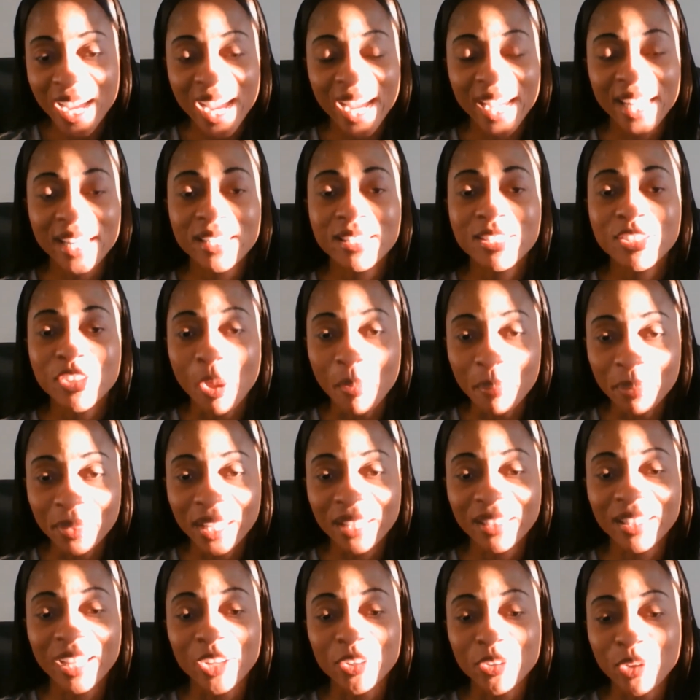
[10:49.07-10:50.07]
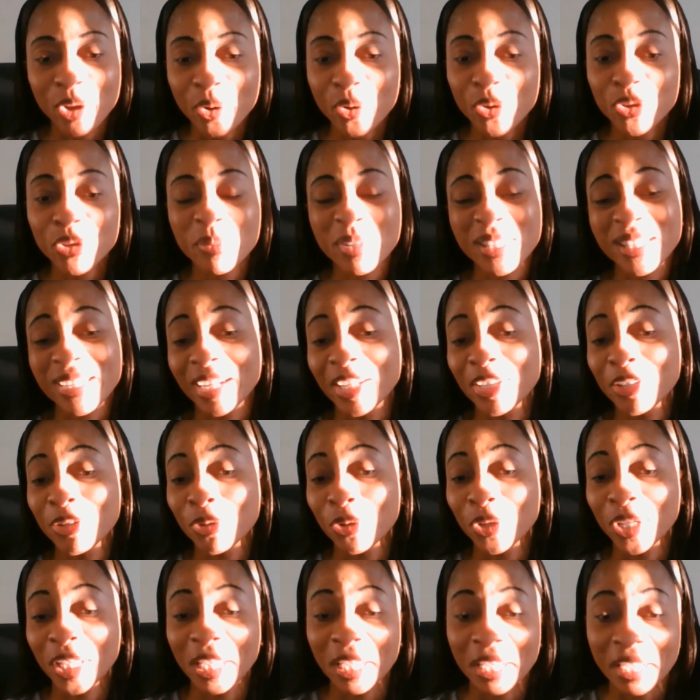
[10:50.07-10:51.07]
It is something that you're going to be telling
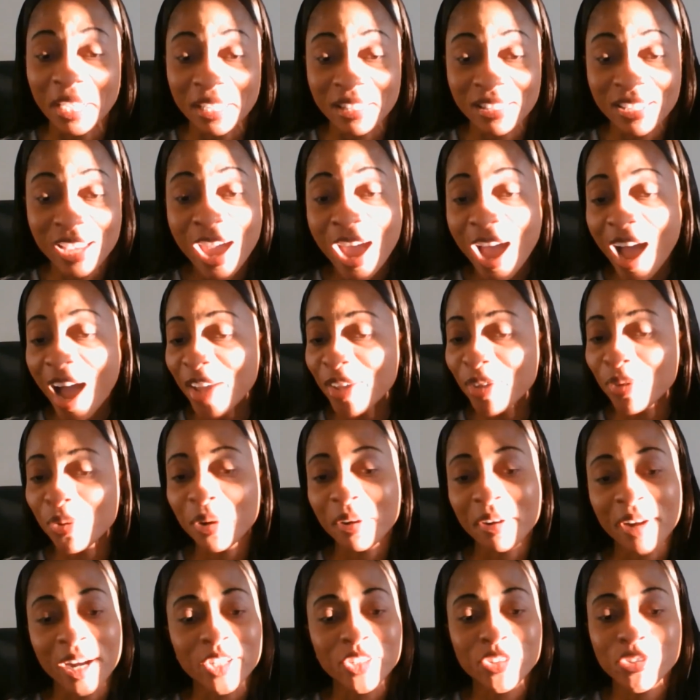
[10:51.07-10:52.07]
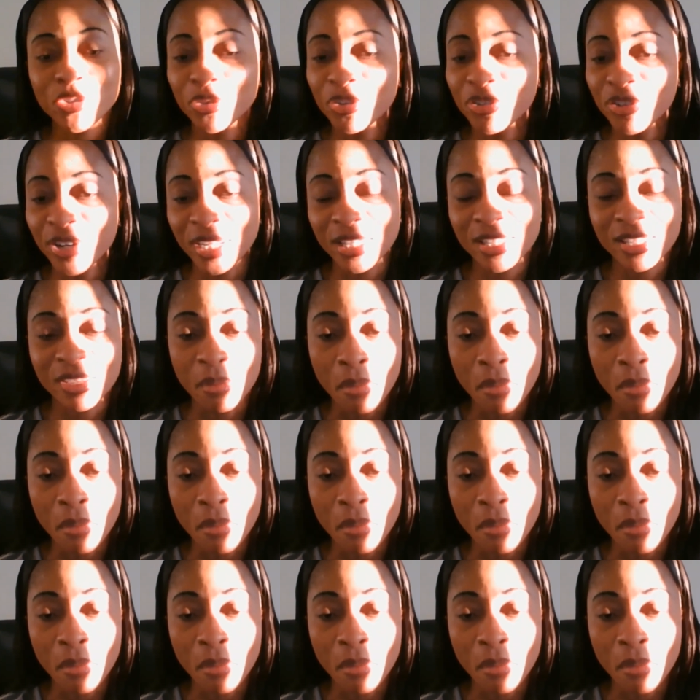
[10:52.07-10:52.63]
your kids and your grandchildren